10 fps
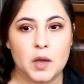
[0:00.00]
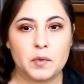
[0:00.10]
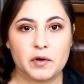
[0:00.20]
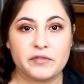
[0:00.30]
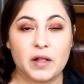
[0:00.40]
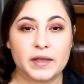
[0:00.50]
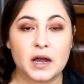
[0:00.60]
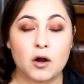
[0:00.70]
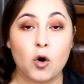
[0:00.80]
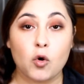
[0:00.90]
But we finally
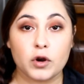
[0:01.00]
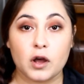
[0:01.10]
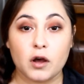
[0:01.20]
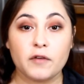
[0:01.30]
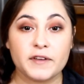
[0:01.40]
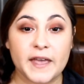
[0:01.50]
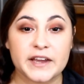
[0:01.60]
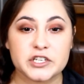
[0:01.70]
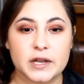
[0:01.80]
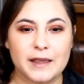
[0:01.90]
got a hold of the
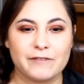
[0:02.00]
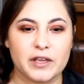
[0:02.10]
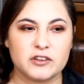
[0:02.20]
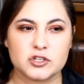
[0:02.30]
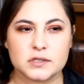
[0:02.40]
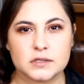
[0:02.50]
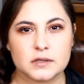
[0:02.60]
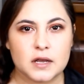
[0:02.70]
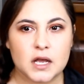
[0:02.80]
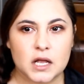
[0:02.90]
Cajun Navy. It's just
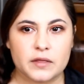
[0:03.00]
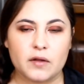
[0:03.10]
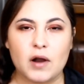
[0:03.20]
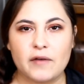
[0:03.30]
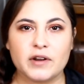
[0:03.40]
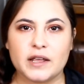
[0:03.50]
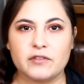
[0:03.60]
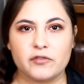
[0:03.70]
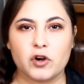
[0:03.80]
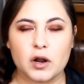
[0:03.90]
they're having to give
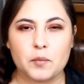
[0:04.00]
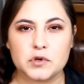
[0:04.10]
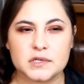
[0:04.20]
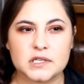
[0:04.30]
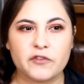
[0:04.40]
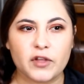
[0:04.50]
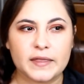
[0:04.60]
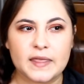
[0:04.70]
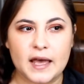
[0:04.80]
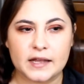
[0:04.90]
different numbers and stuff
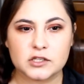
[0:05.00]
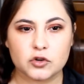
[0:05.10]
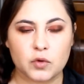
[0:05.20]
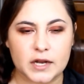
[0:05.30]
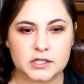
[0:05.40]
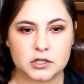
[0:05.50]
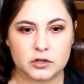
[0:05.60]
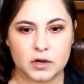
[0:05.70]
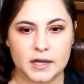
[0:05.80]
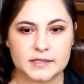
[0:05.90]
like that to
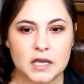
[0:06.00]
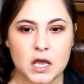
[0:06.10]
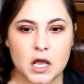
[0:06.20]
rescue us.